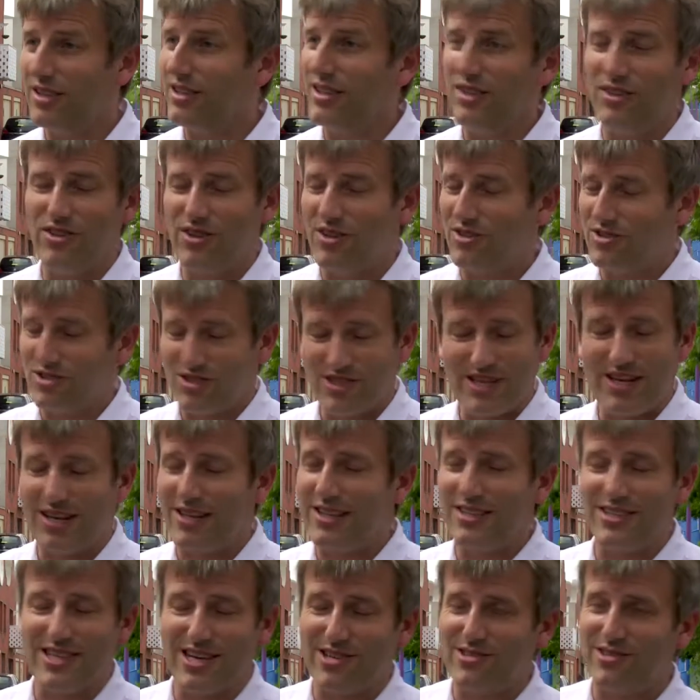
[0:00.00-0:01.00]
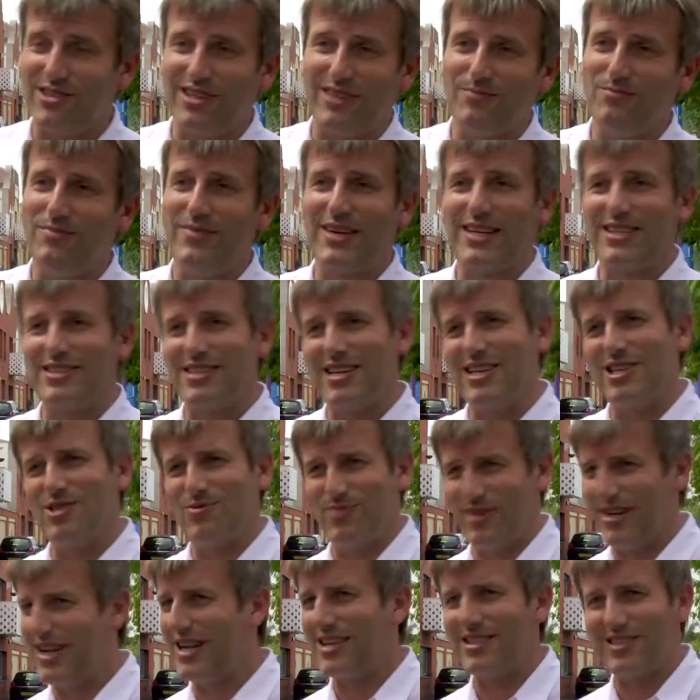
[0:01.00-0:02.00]
not just architectural magazines,
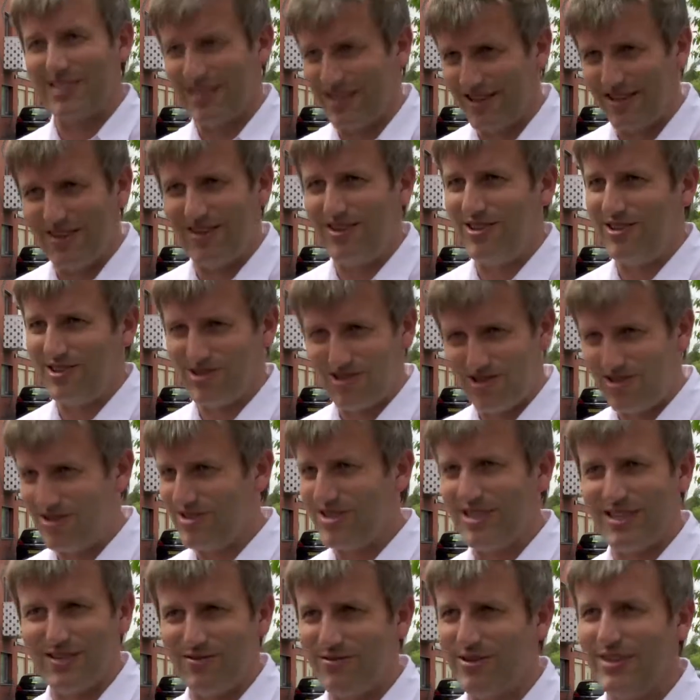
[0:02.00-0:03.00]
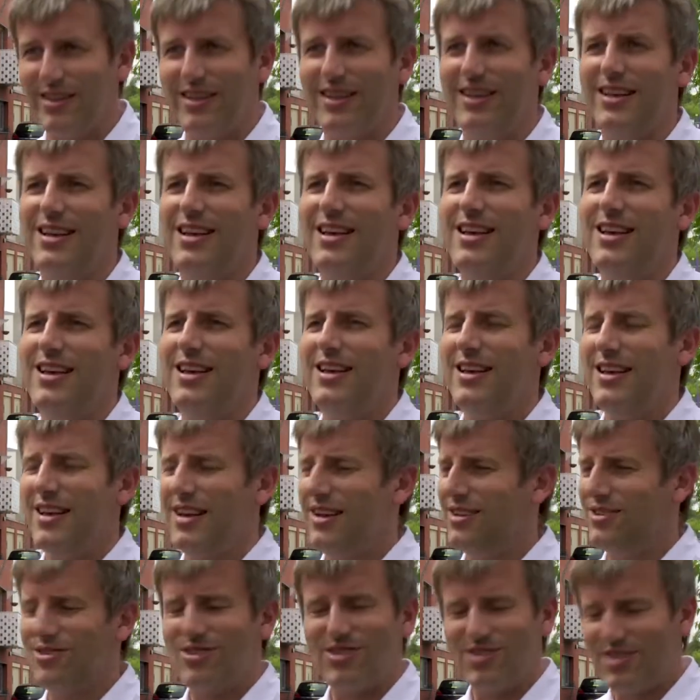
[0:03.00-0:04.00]
but actually all sorts of different
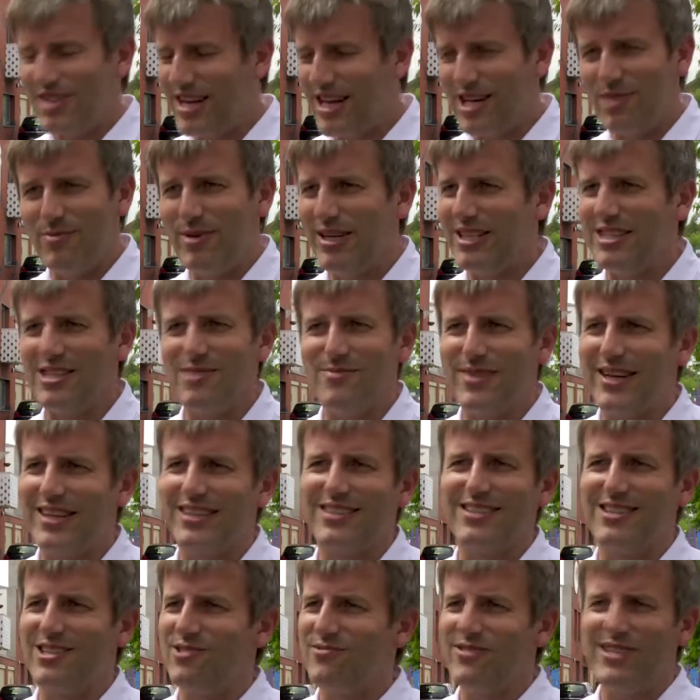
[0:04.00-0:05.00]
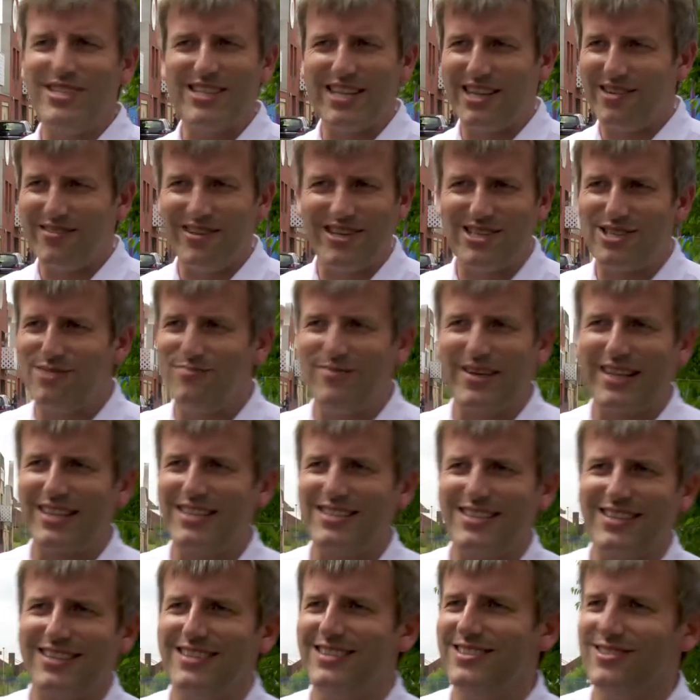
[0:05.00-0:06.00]
sustainability magazines, regeneration
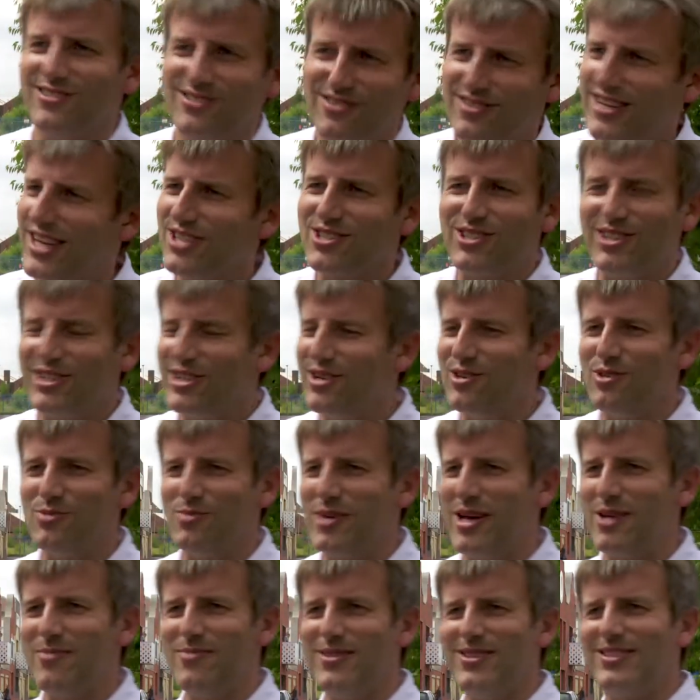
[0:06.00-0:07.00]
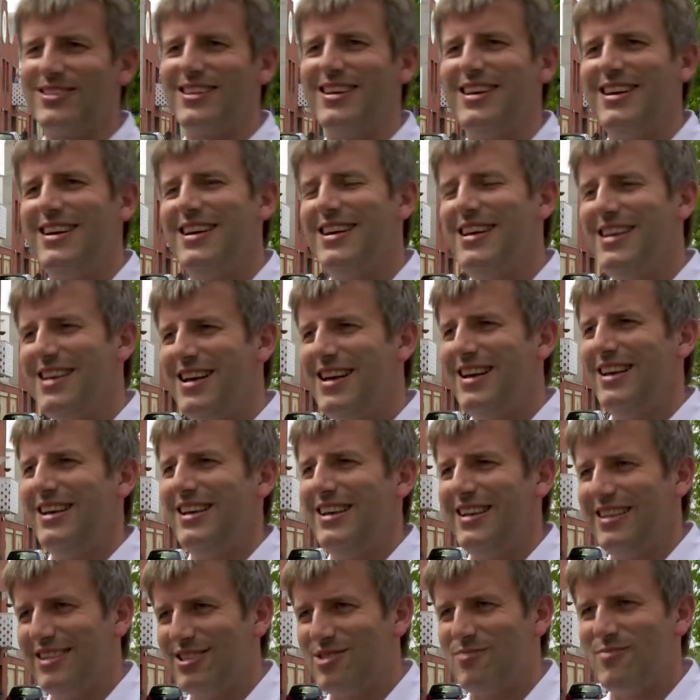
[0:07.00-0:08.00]
magazines, national newspapers.
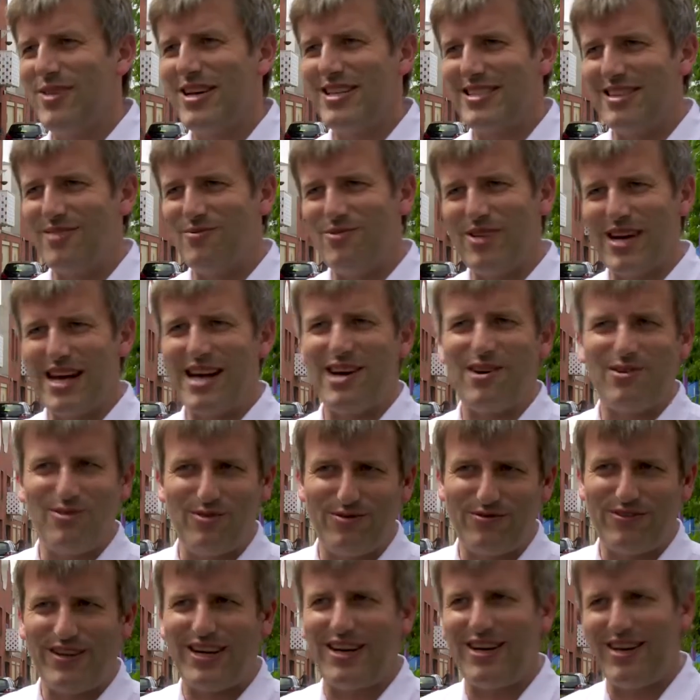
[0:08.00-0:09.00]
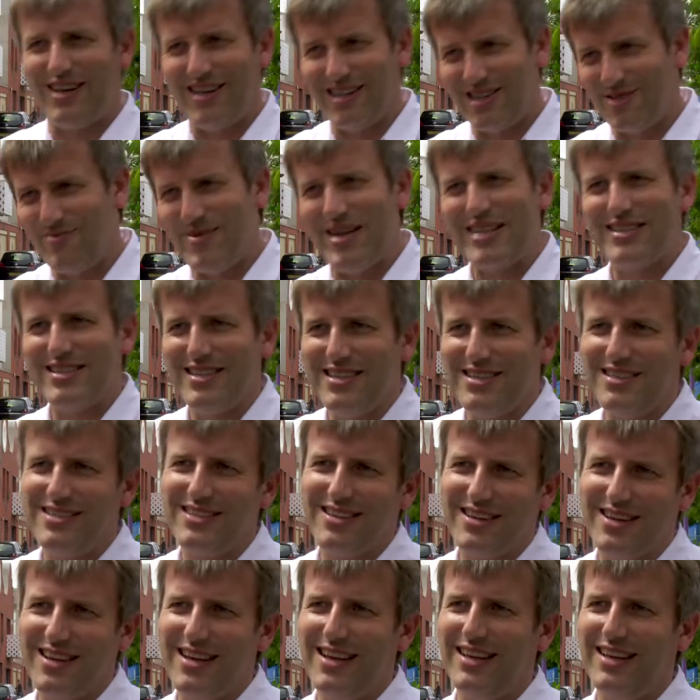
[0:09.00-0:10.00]
It's amazing how far the message